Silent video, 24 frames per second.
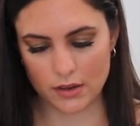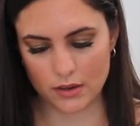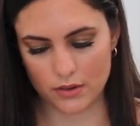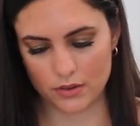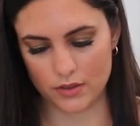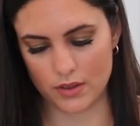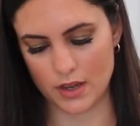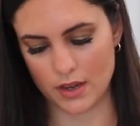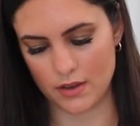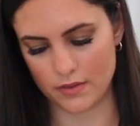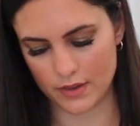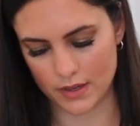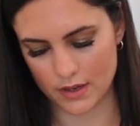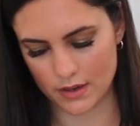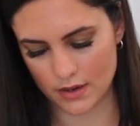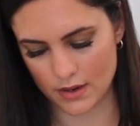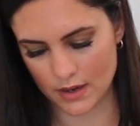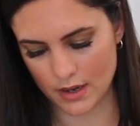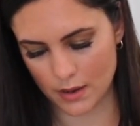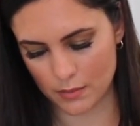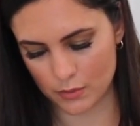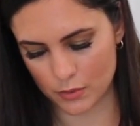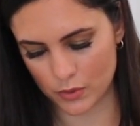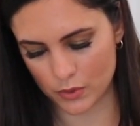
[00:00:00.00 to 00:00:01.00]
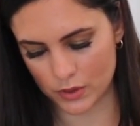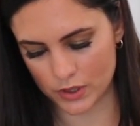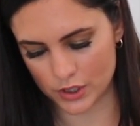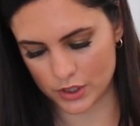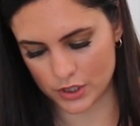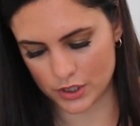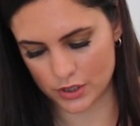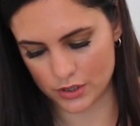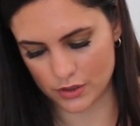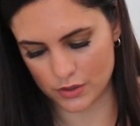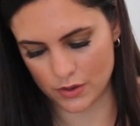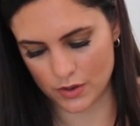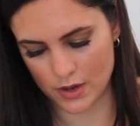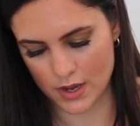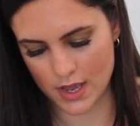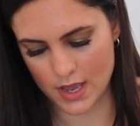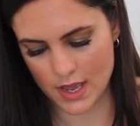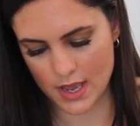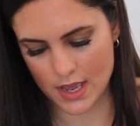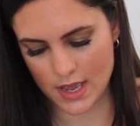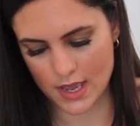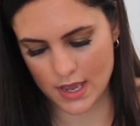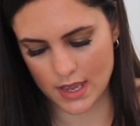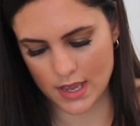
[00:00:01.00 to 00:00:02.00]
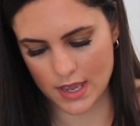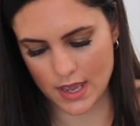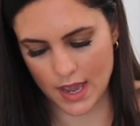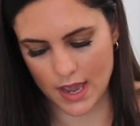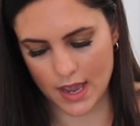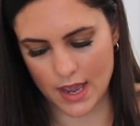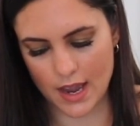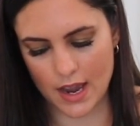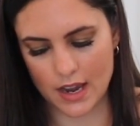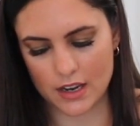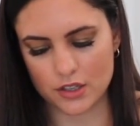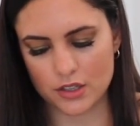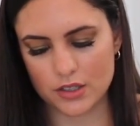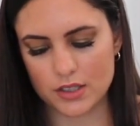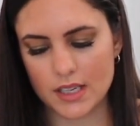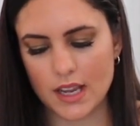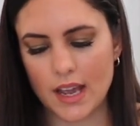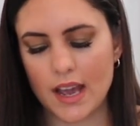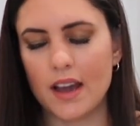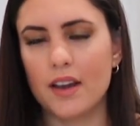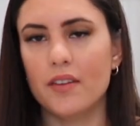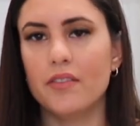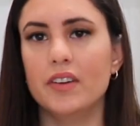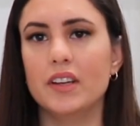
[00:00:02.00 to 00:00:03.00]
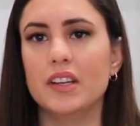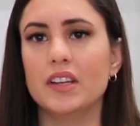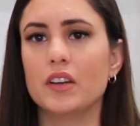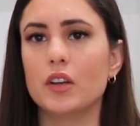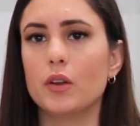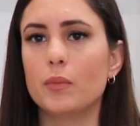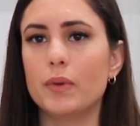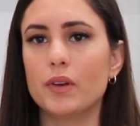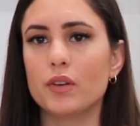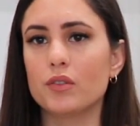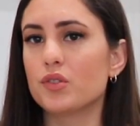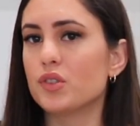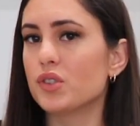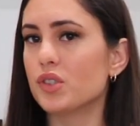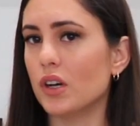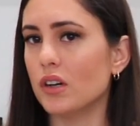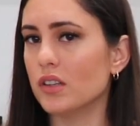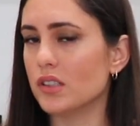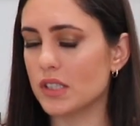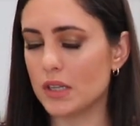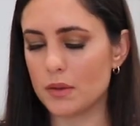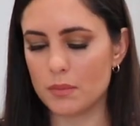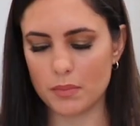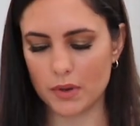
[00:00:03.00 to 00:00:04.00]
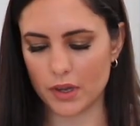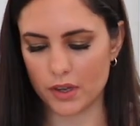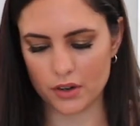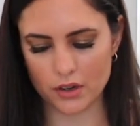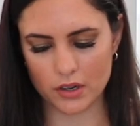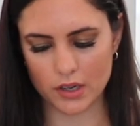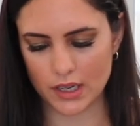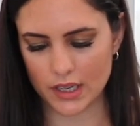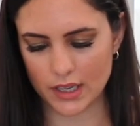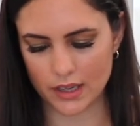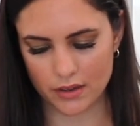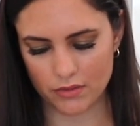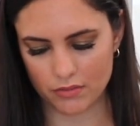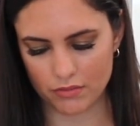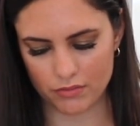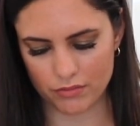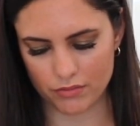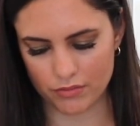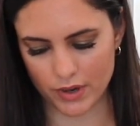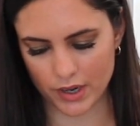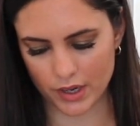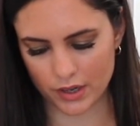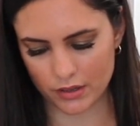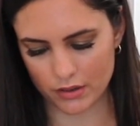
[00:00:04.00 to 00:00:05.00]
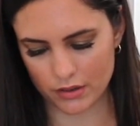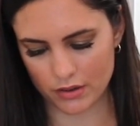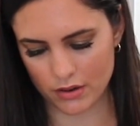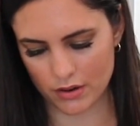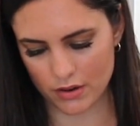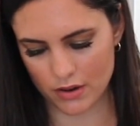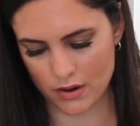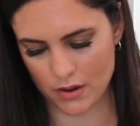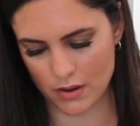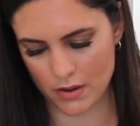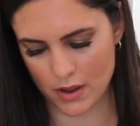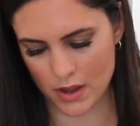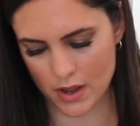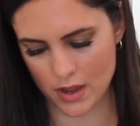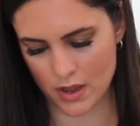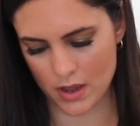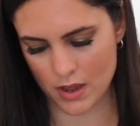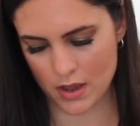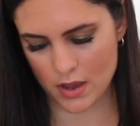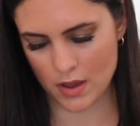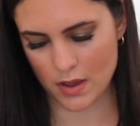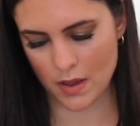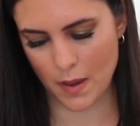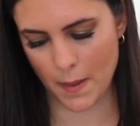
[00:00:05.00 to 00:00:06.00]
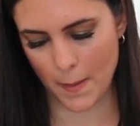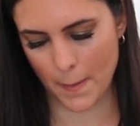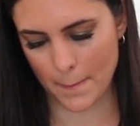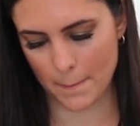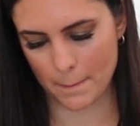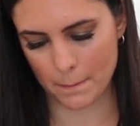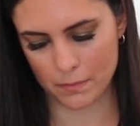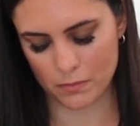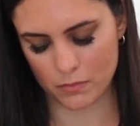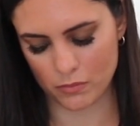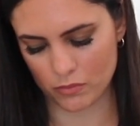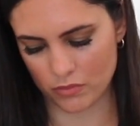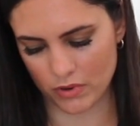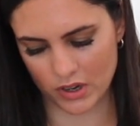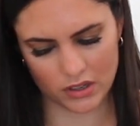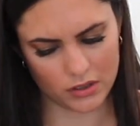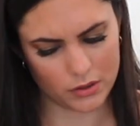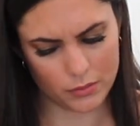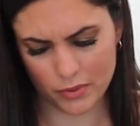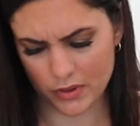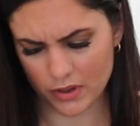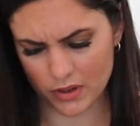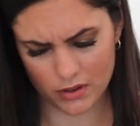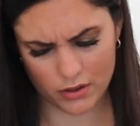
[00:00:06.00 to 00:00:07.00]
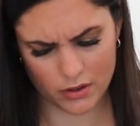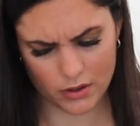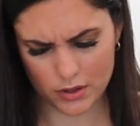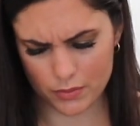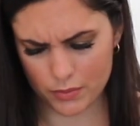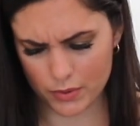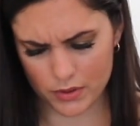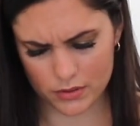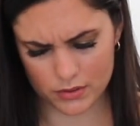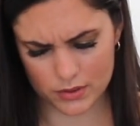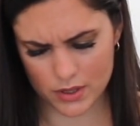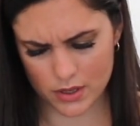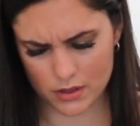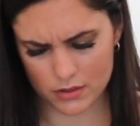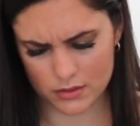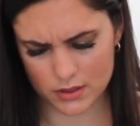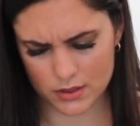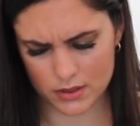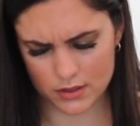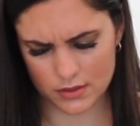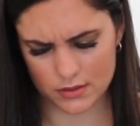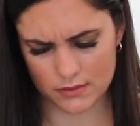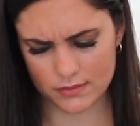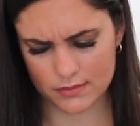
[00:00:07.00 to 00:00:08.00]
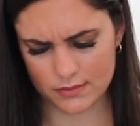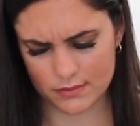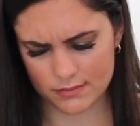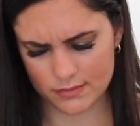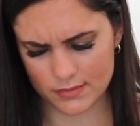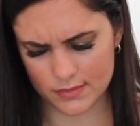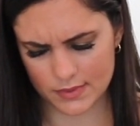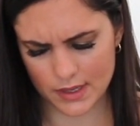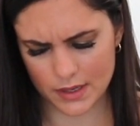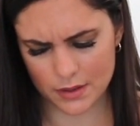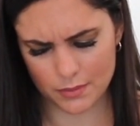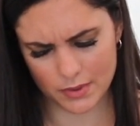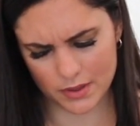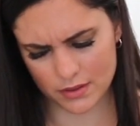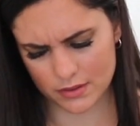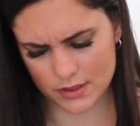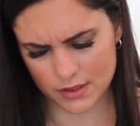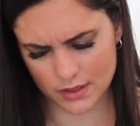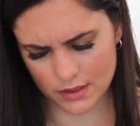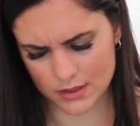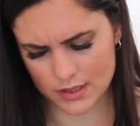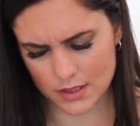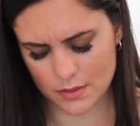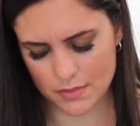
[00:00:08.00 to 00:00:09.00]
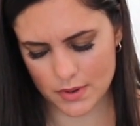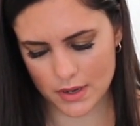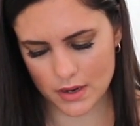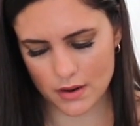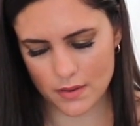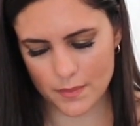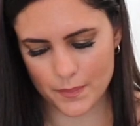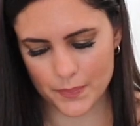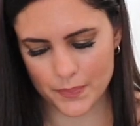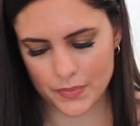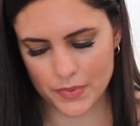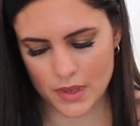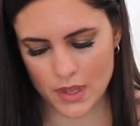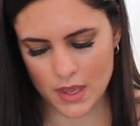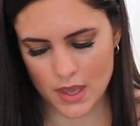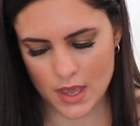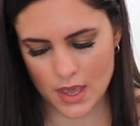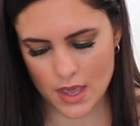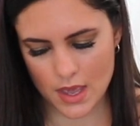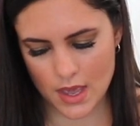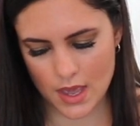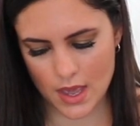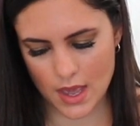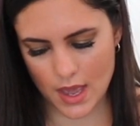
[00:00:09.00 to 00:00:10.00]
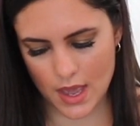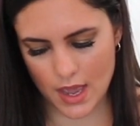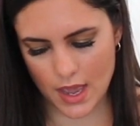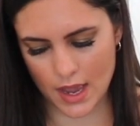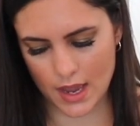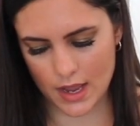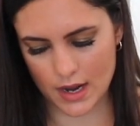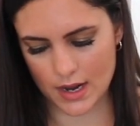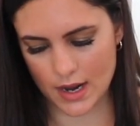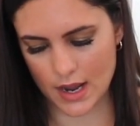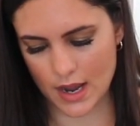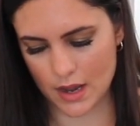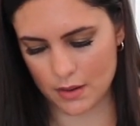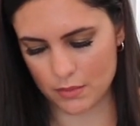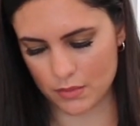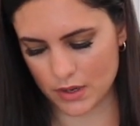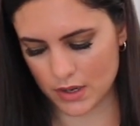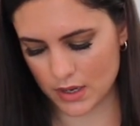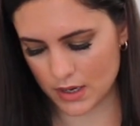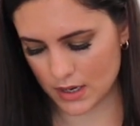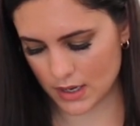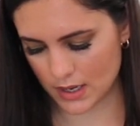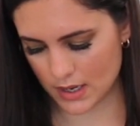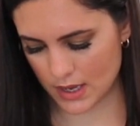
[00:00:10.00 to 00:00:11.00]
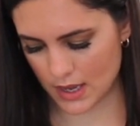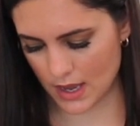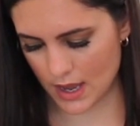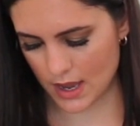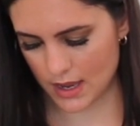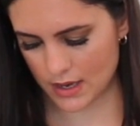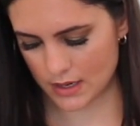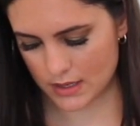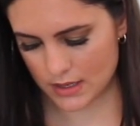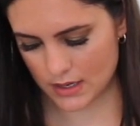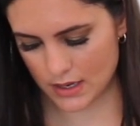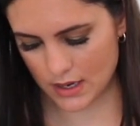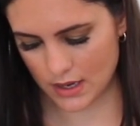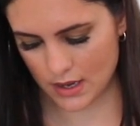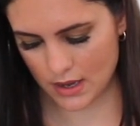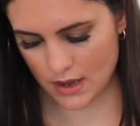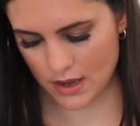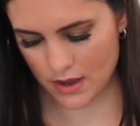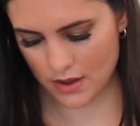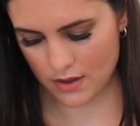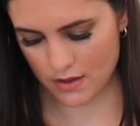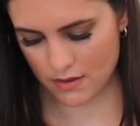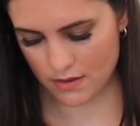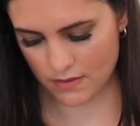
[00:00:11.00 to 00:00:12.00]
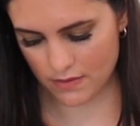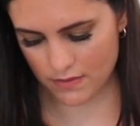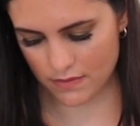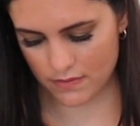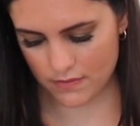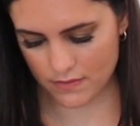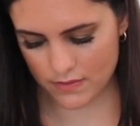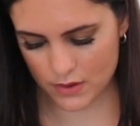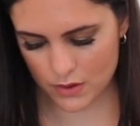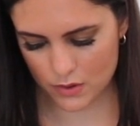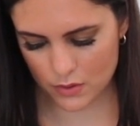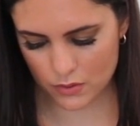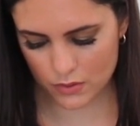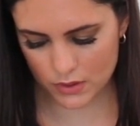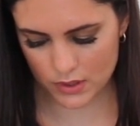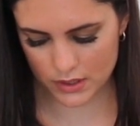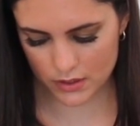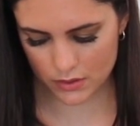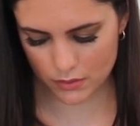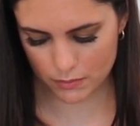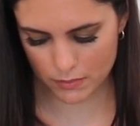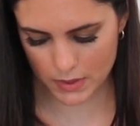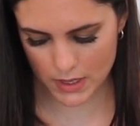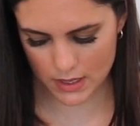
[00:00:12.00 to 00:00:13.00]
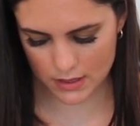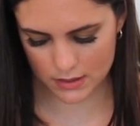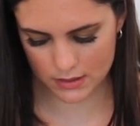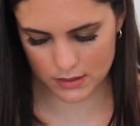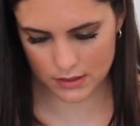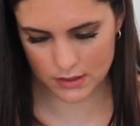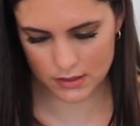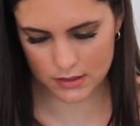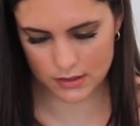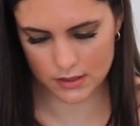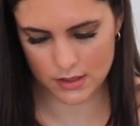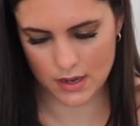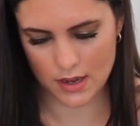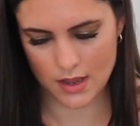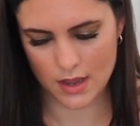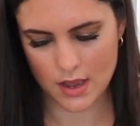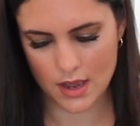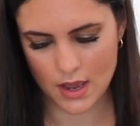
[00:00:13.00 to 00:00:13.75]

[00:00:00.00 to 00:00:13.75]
out of the oven, I'm going to I just have a little bit of salted butter, like regular butter you put on toast. A little bit of salted butter. And I'm gonna get a few little pieces.